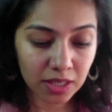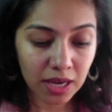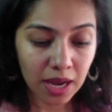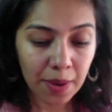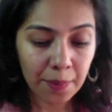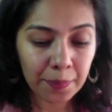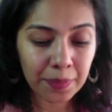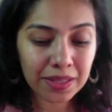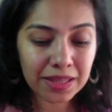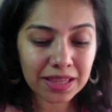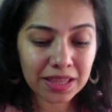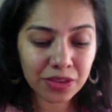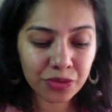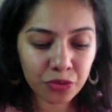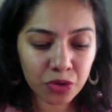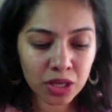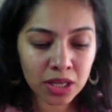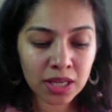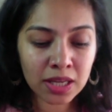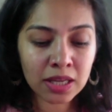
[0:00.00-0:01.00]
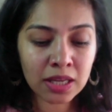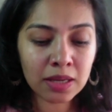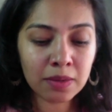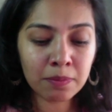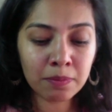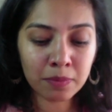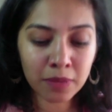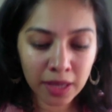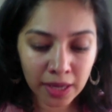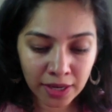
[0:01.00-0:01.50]
But 3
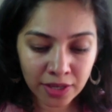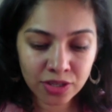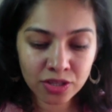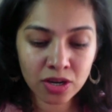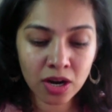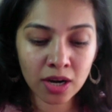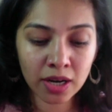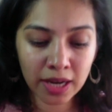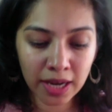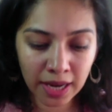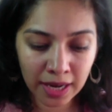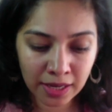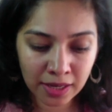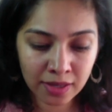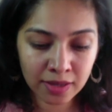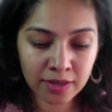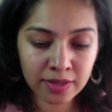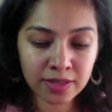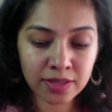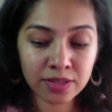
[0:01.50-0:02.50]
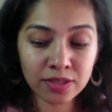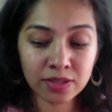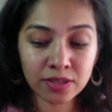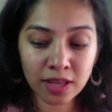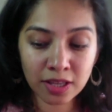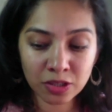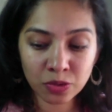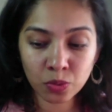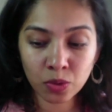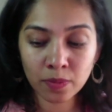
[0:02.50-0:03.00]
major arcanas, and so
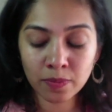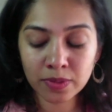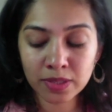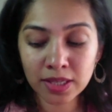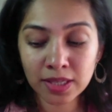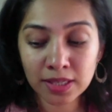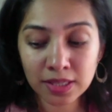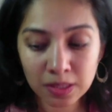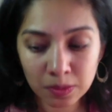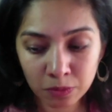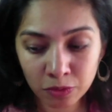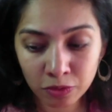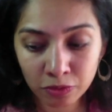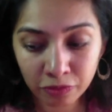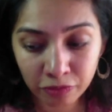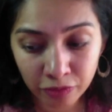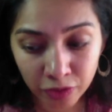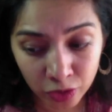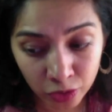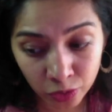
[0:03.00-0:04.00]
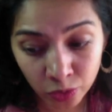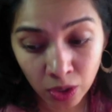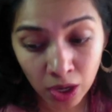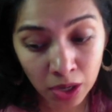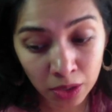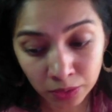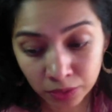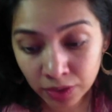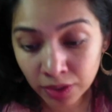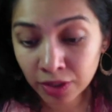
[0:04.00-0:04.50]
that's why I'm saying some of you
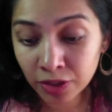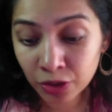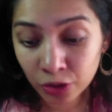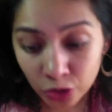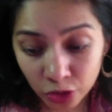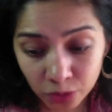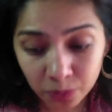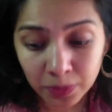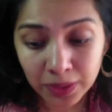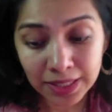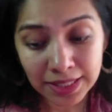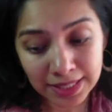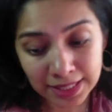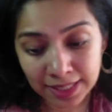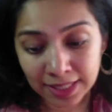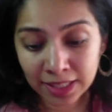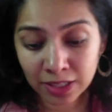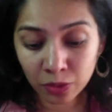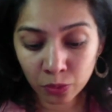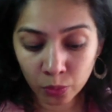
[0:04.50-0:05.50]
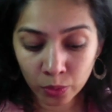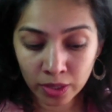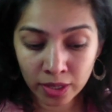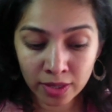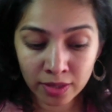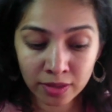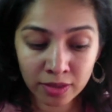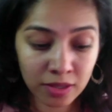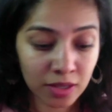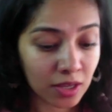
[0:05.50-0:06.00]
out there could be dealing
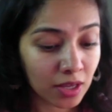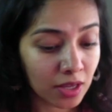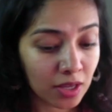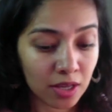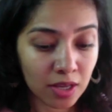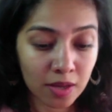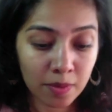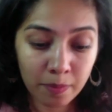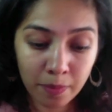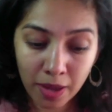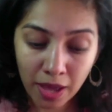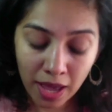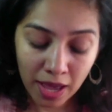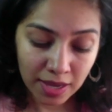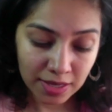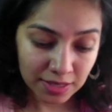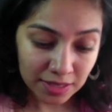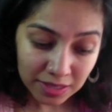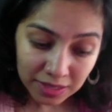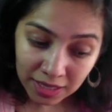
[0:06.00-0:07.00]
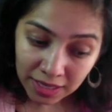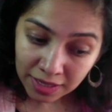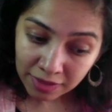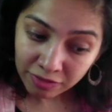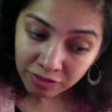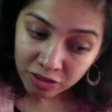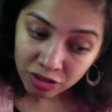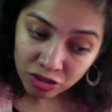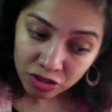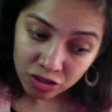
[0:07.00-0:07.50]
with past
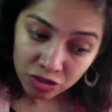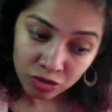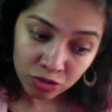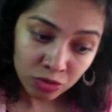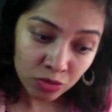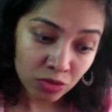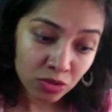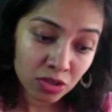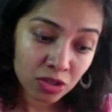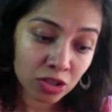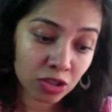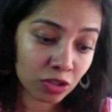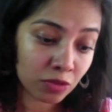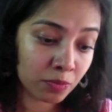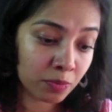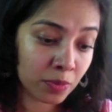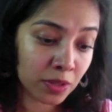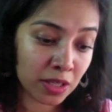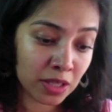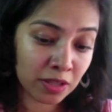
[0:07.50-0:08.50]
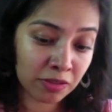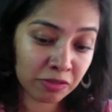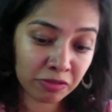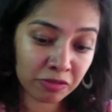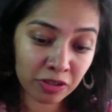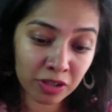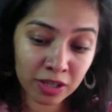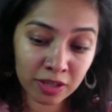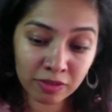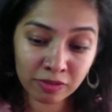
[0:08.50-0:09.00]
life issues, could be
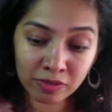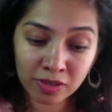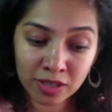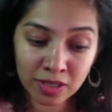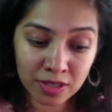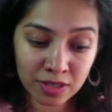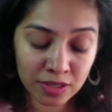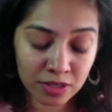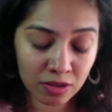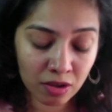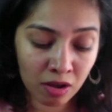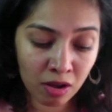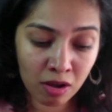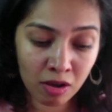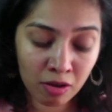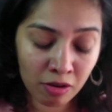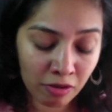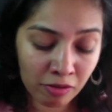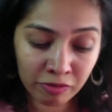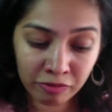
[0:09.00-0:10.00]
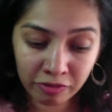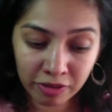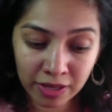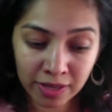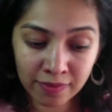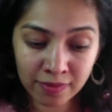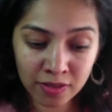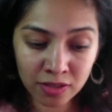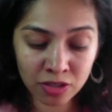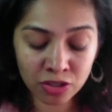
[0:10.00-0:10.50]
forgiveness of
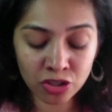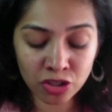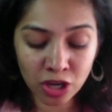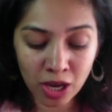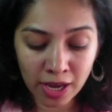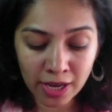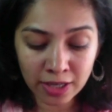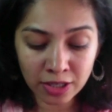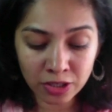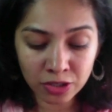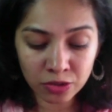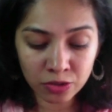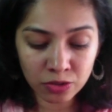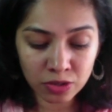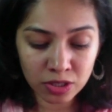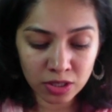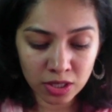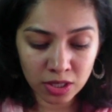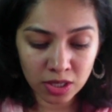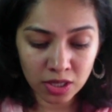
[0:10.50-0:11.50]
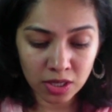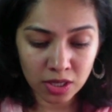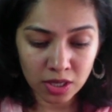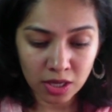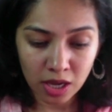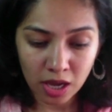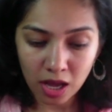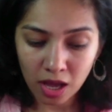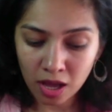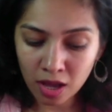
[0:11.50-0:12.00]
even
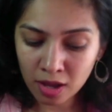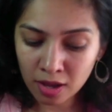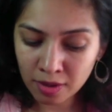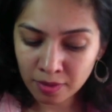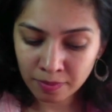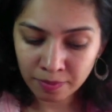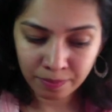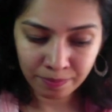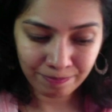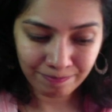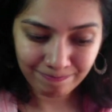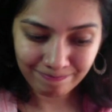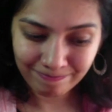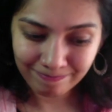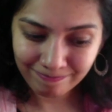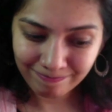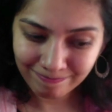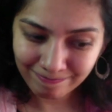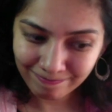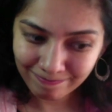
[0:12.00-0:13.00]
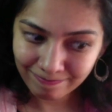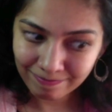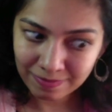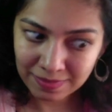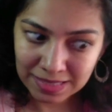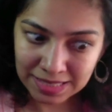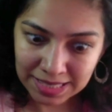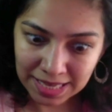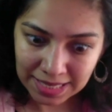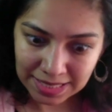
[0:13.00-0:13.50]
childhood
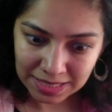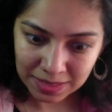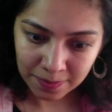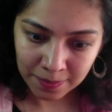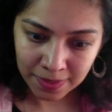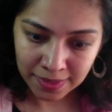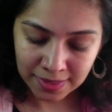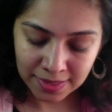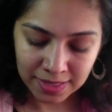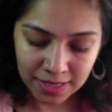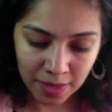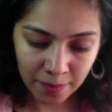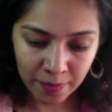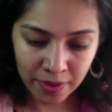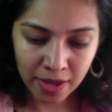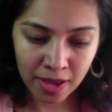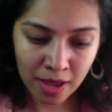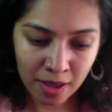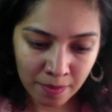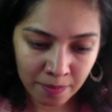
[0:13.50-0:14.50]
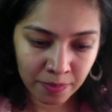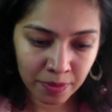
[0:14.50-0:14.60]
sentiments coming up.